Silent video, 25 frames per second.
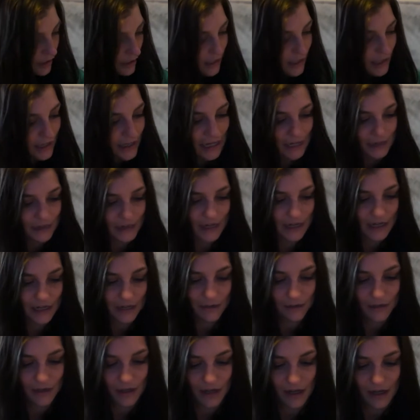And
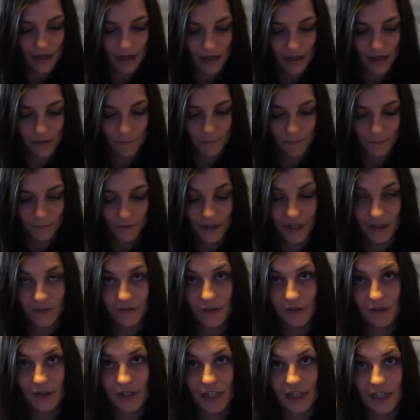then if
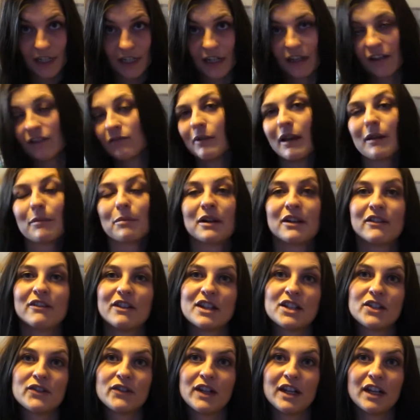you've seen any of my
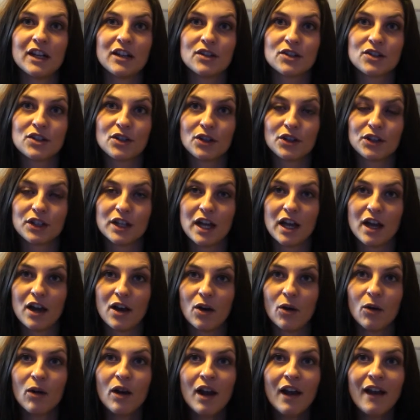previous videos, you'll
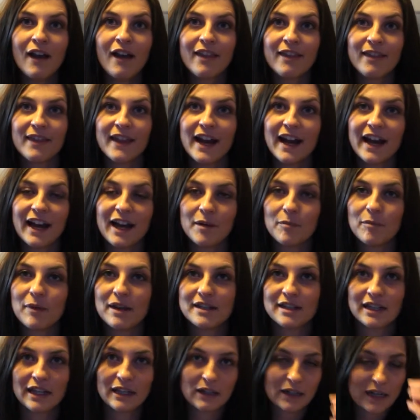know that my
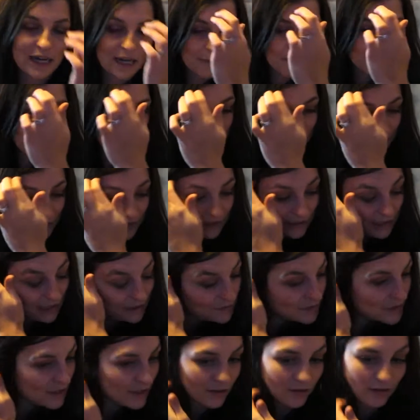daughter Emerson
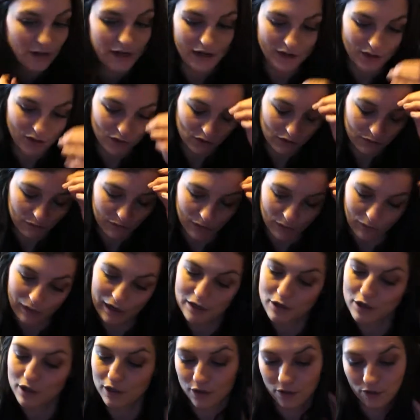loves the Grinch. We've been
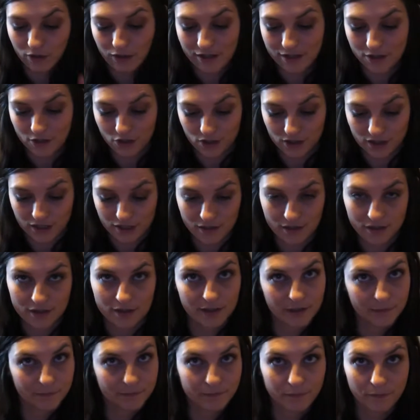watching the Grinch
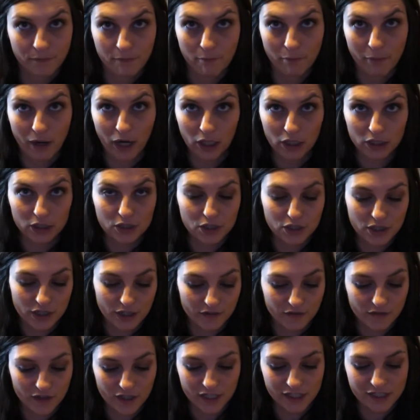since March
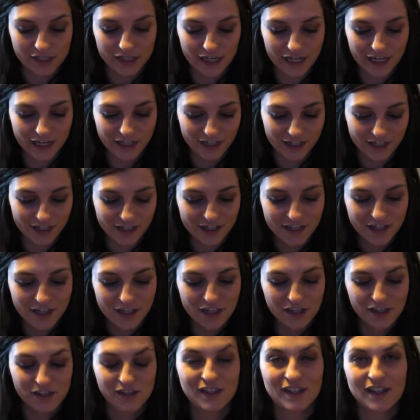of this year.
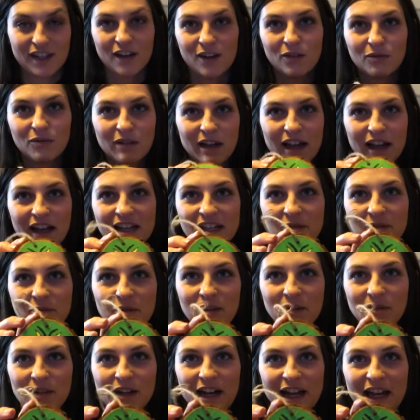So my husband
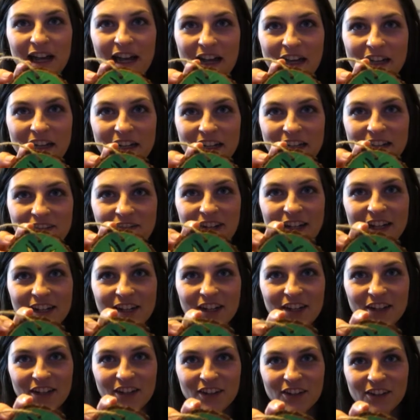went ahead and made
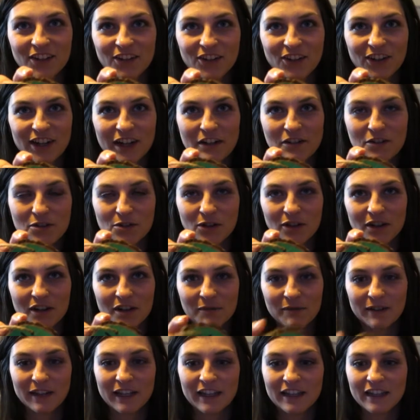her a little Grinch
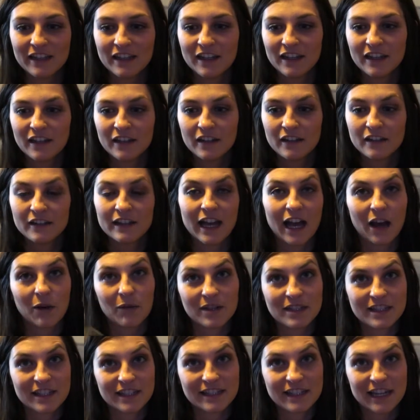ornament. That one
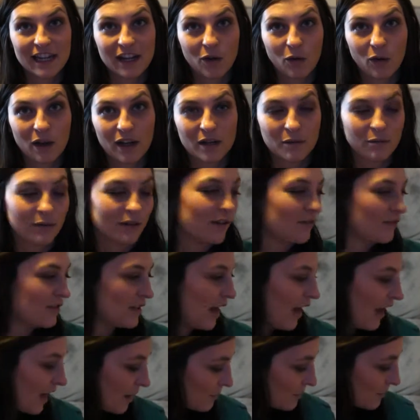did take quite a bit of time.